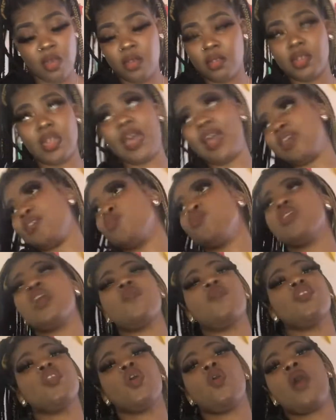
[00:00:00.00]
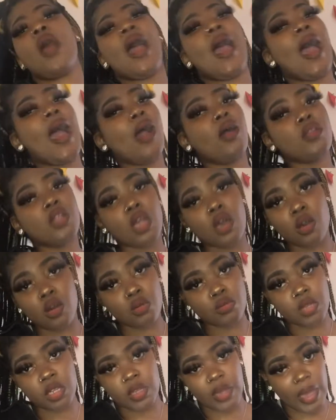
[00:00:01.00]
Like, you never know how long
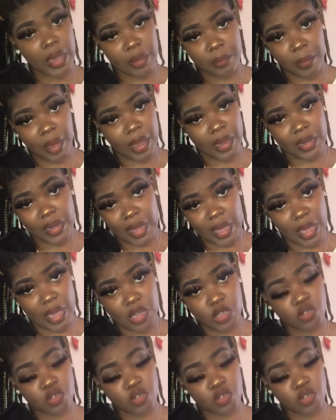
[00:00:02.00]
the night might last.